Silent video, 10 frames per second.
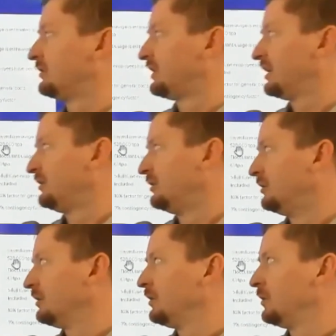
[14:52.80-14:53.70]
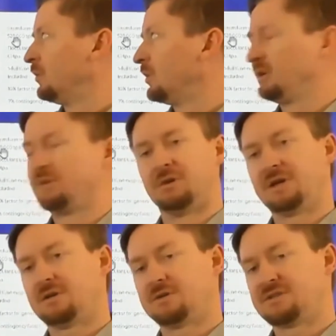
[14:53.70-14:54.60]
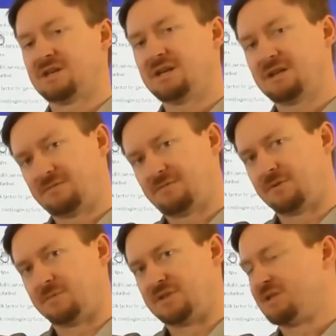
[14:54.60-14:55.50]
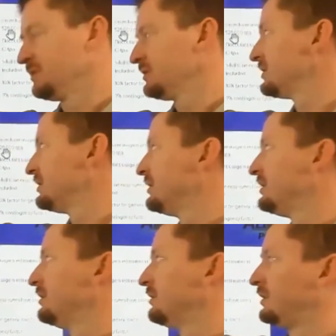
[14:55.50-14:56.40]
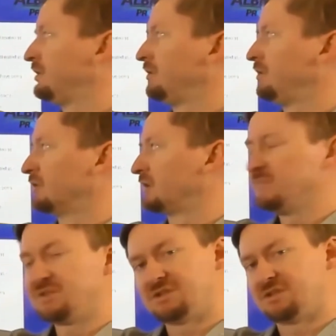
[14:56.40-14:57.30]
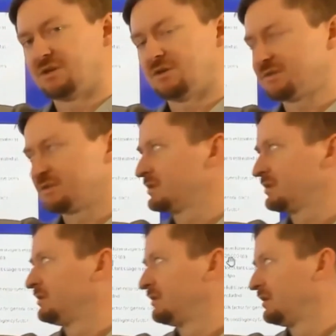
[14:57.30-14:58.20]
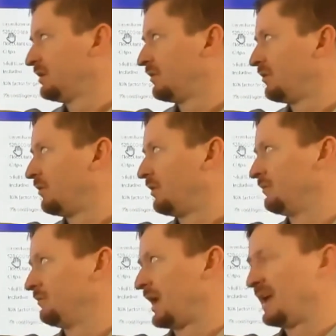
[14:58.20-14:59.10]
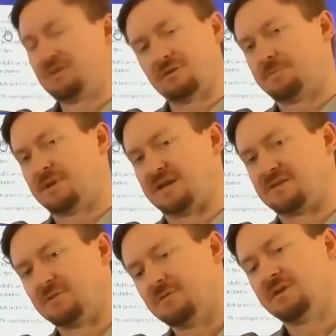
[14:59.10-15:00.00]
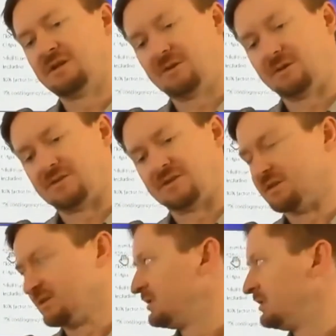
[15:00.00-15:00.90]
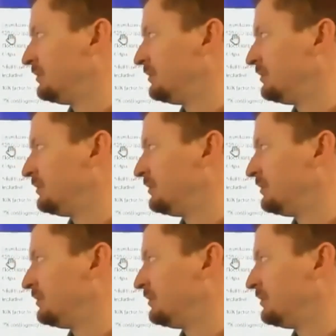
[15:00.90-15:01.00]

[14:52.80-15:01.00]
tell you what your direct costs are for the materials, your commissioned costs, and your OpEx, all in US dollars.